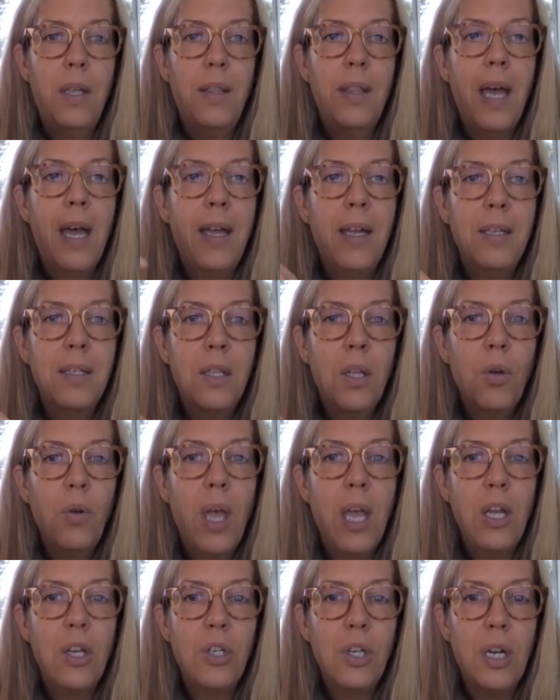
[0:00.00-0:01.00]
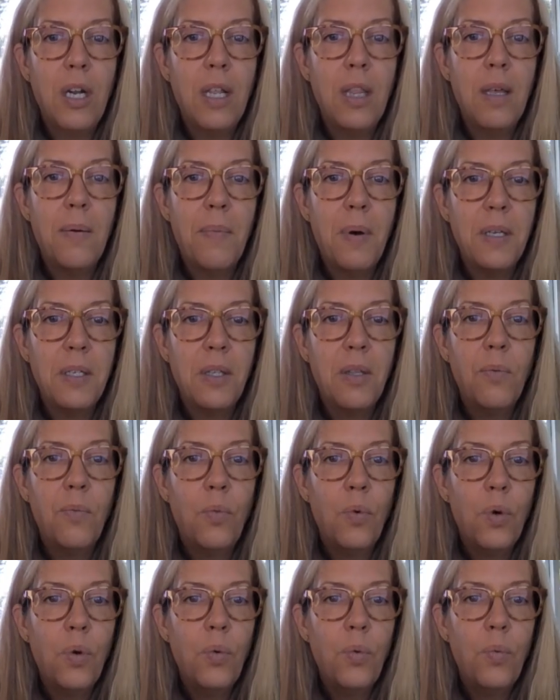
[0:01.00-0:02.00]
that his location in the
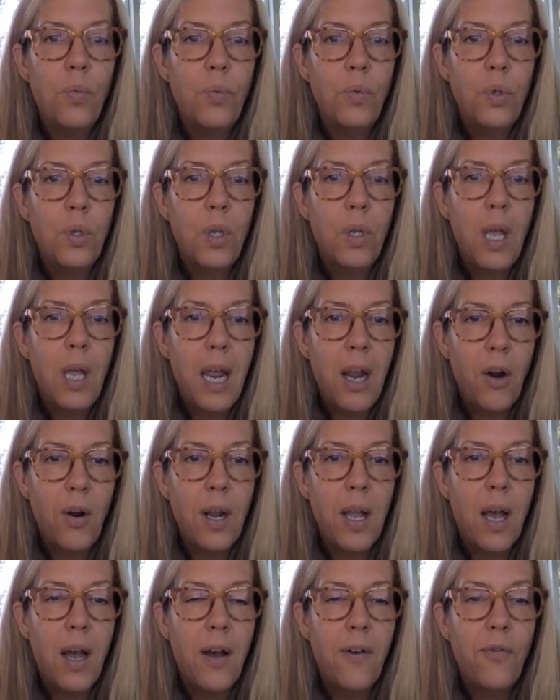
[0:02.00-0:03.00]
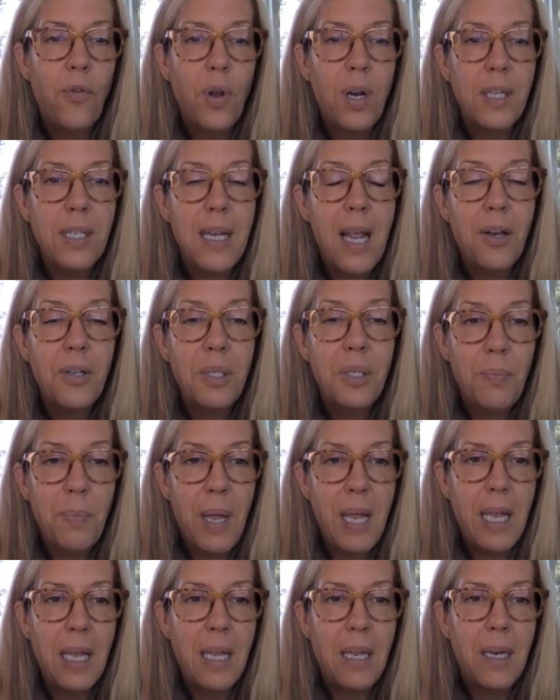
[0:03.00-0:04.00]
Muslim-ruled area of what is now
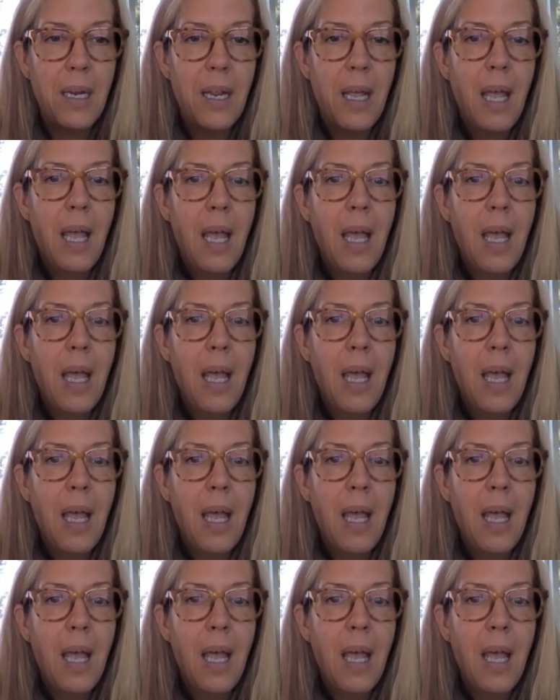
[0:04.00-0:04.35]
Spain